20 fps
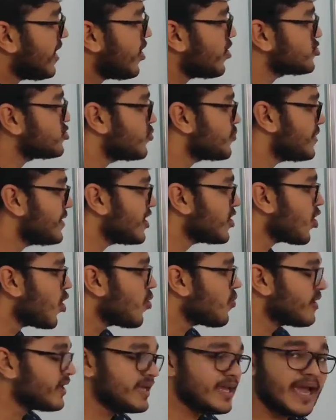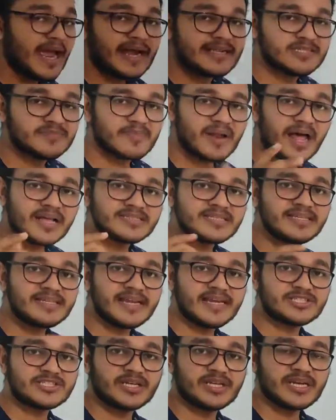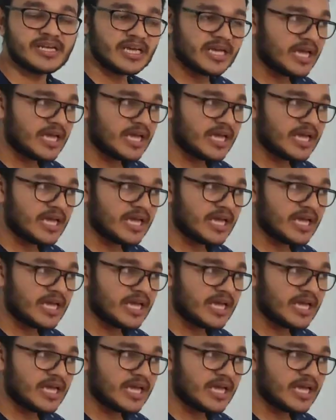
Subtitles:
superior ovary, and the placentation